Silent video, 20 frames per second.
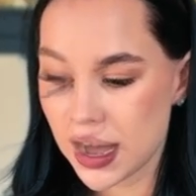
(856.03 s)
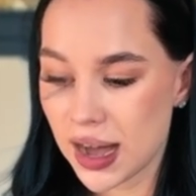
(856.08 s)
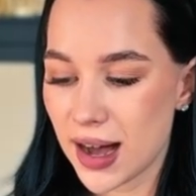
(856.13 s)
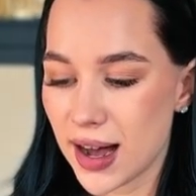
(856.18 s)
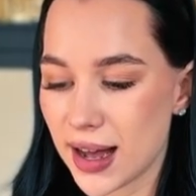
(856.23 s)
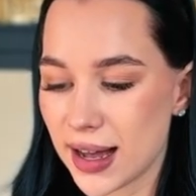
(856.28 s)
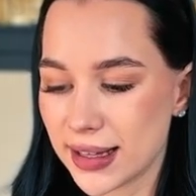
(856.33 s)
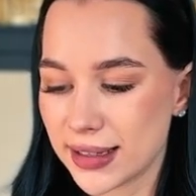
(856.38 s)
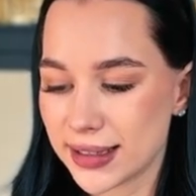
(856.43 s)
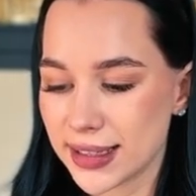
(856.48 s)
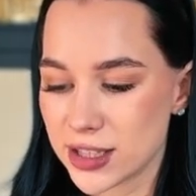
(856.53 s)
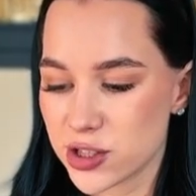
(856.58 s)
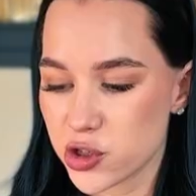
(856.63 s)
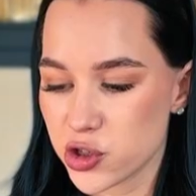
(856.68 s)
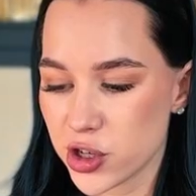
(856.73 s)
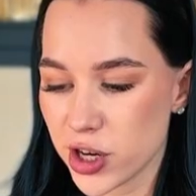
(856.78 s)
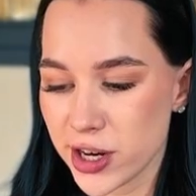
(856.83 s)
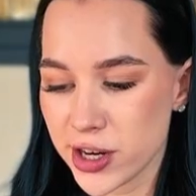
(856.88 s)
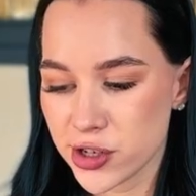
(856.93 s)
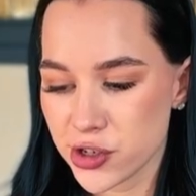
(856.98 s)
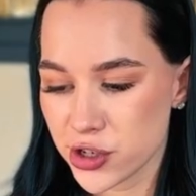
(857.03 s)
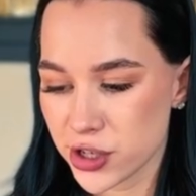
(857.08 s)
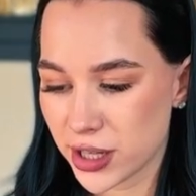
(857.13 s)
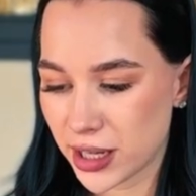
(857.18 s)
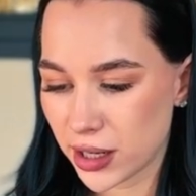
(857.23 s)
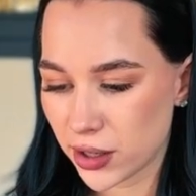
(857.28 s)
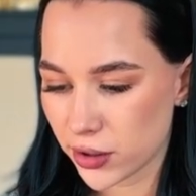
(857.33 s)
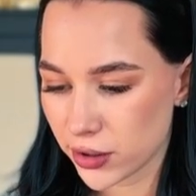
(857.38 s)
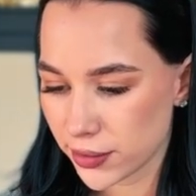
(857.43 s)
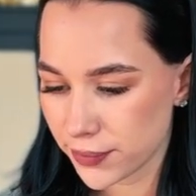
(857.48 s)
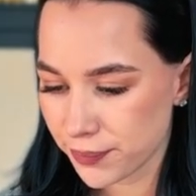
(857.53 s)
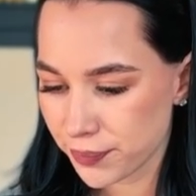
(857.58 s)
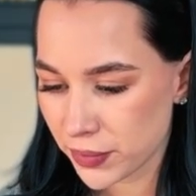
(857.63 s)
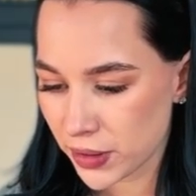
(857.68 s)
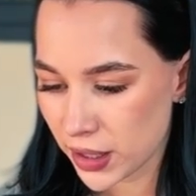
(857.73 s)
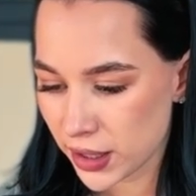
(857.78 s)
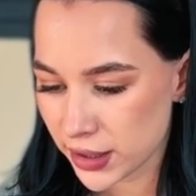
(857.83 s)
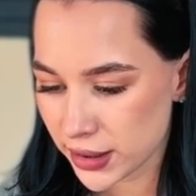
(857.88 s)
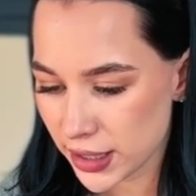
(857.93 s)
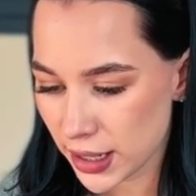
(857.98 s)
Let's change here
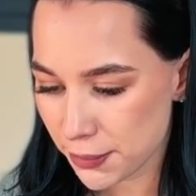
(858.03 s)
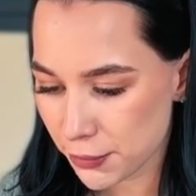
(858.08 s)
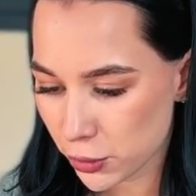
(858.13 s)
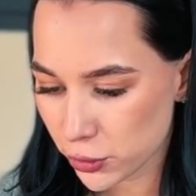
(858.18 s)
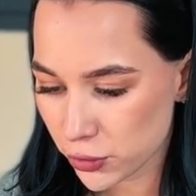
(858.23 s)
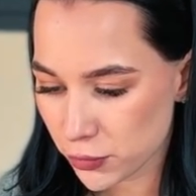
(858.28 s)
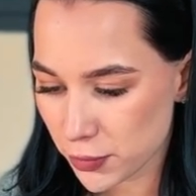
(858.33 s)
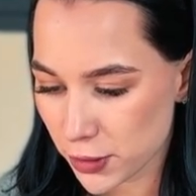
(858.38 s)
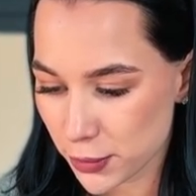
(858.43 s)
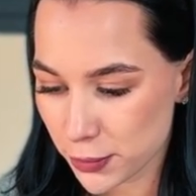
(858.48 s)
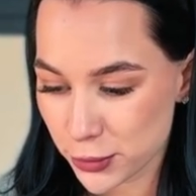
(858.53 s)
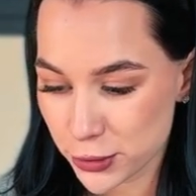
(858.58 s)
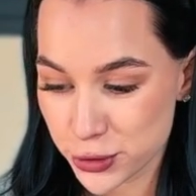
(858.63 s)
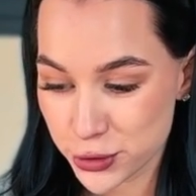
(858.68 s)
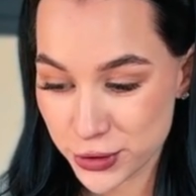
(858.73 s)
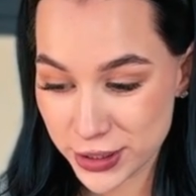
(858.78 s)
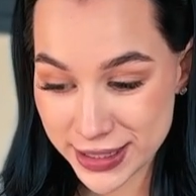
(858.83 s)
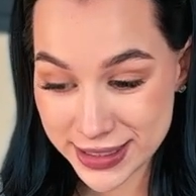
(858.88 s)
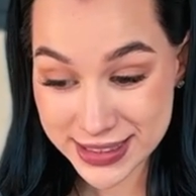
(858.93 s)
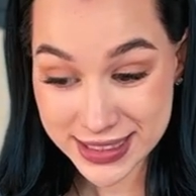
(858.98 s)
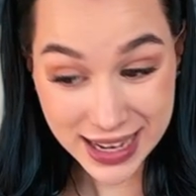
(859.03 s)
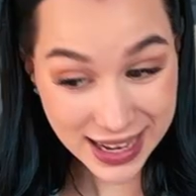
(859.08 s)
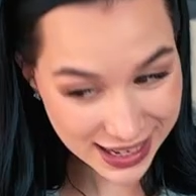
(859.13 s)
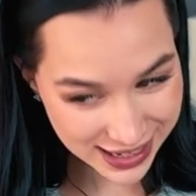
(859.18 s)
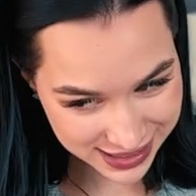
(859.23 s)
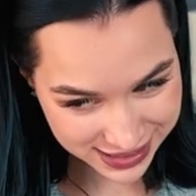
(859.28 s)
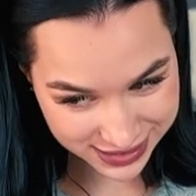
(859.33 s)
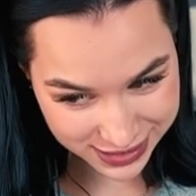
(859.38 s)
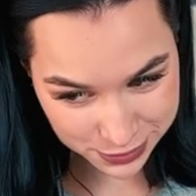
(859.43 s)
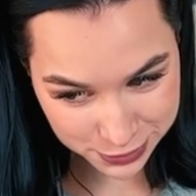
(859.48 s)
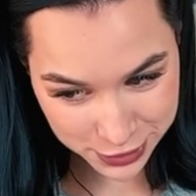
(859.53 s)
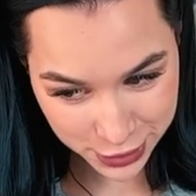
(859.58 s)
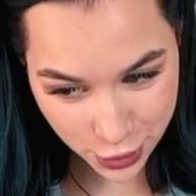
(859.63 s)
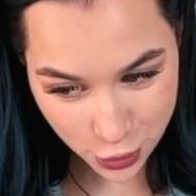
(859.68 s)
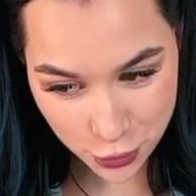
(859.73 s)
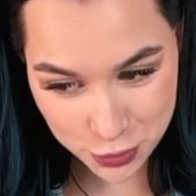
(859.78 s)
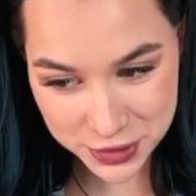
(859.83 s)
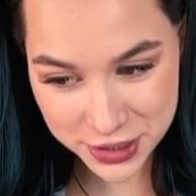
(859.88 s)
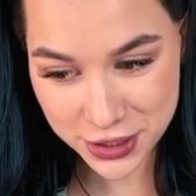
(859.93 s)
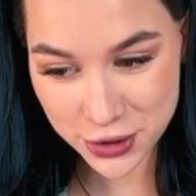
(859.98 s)
the amount of money per trade, and I'm gonna
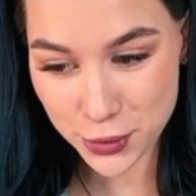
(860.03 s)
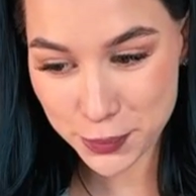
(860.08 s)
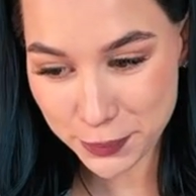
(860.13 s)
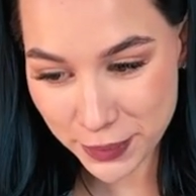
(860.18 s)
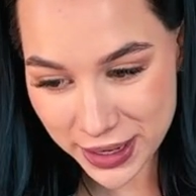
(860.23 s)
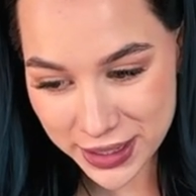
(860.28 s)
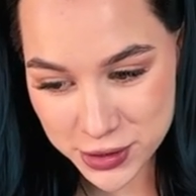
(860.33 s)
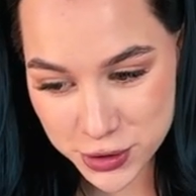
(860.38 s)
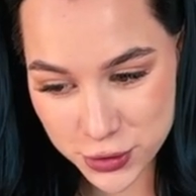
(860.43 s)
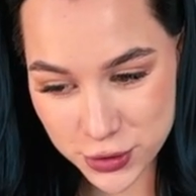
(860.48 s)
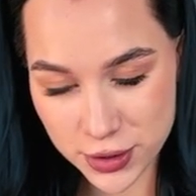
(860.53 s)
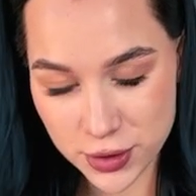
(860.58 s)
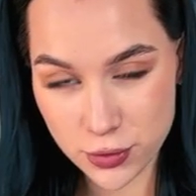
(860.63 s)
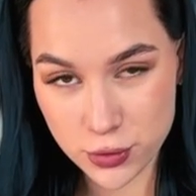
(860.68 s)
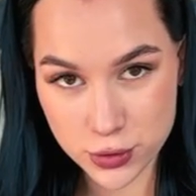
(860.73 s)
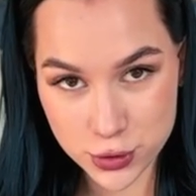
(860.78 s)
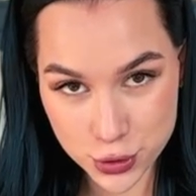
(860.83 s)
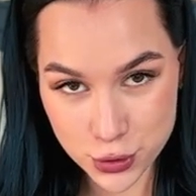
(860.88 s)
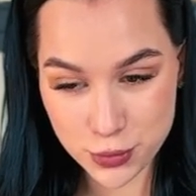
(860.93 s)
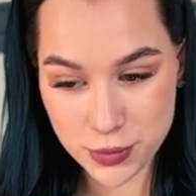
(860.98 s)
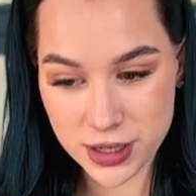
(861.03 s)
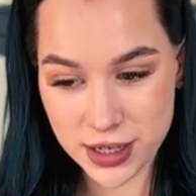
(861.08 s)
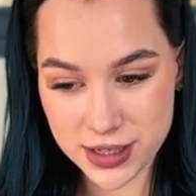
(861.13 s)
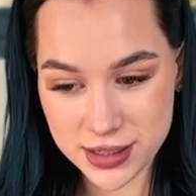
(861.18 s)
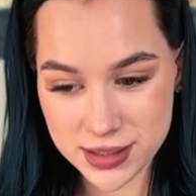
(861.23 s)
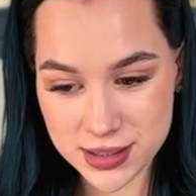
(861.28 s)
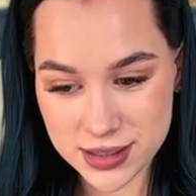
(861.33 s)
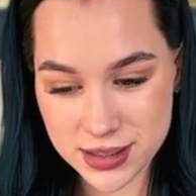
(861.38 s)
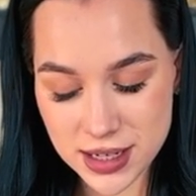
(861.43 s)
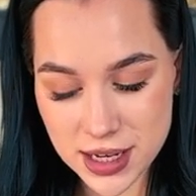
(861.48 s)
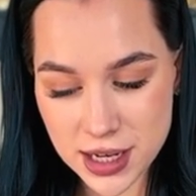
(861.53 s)
open here a buy trade for 2 minutes.